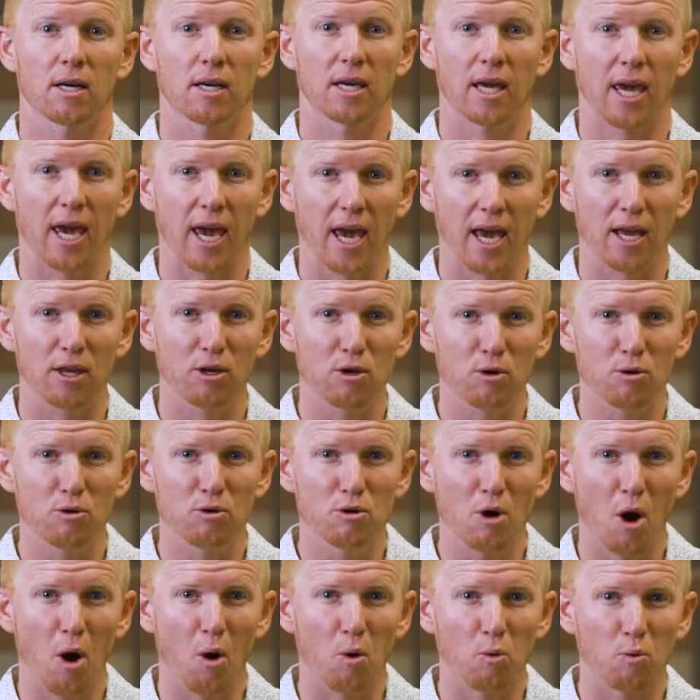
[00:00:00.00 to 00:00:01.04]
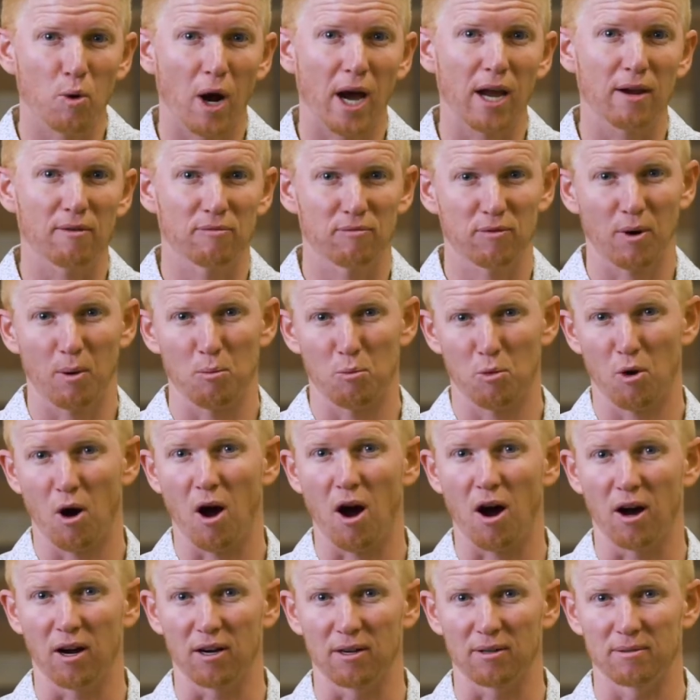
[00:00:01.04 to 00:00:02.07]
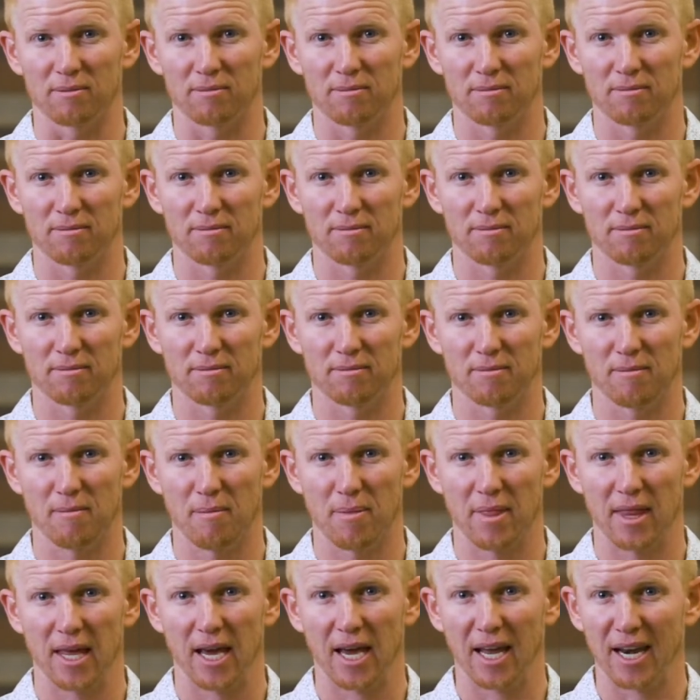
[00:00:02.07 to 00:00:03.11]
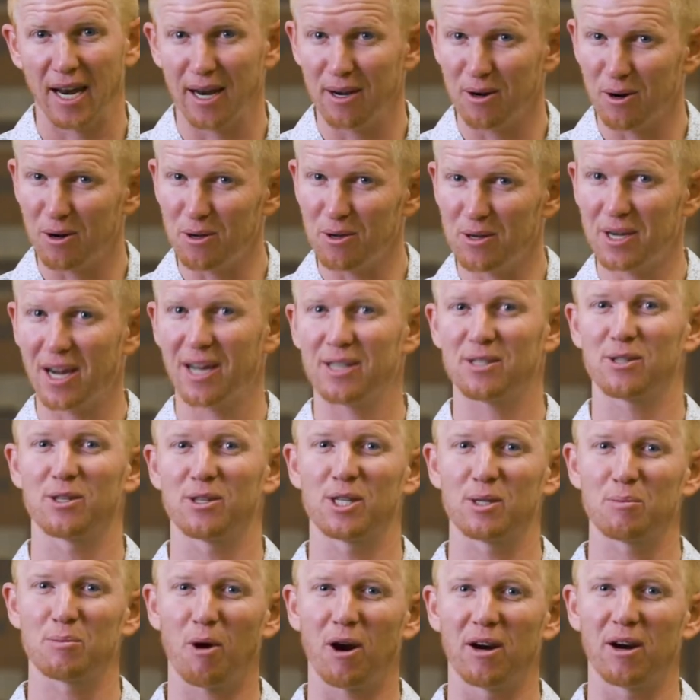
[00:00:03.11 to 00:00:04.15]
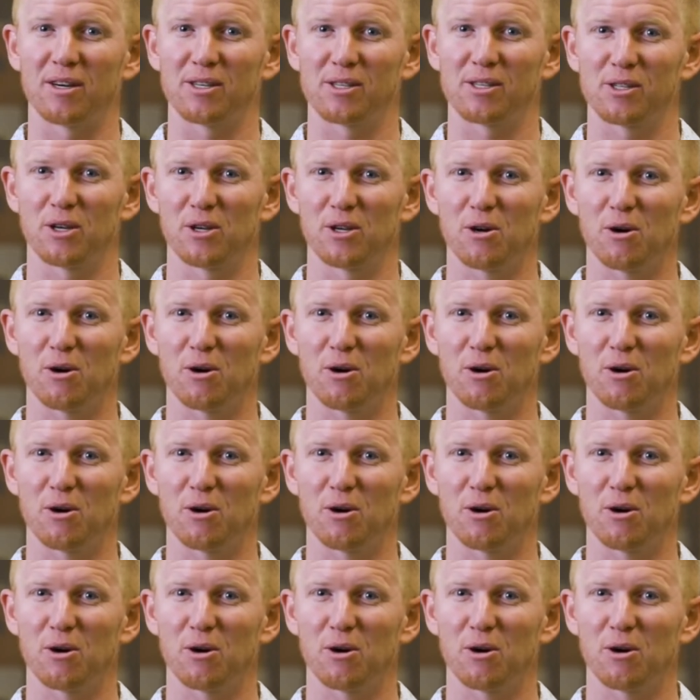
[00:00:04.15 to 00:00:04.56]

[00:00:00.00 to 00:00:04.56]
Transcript: can you know right from wrong? And I know you guys are smart, so